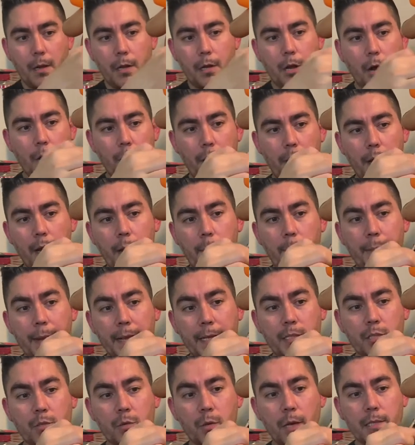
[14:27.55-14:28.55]
Go here,
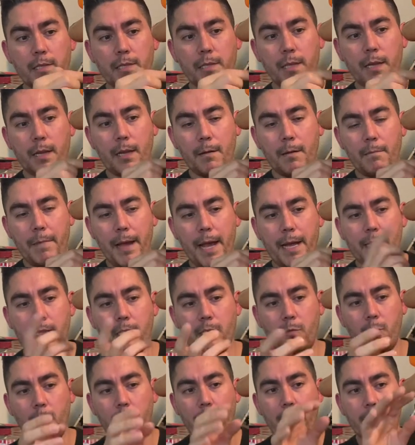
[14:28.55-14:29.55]
pinch twist, and then come back
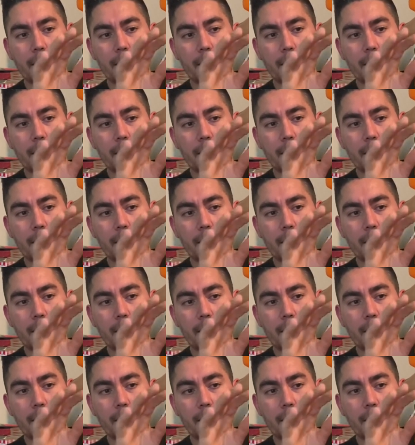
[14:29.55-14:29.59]
this way,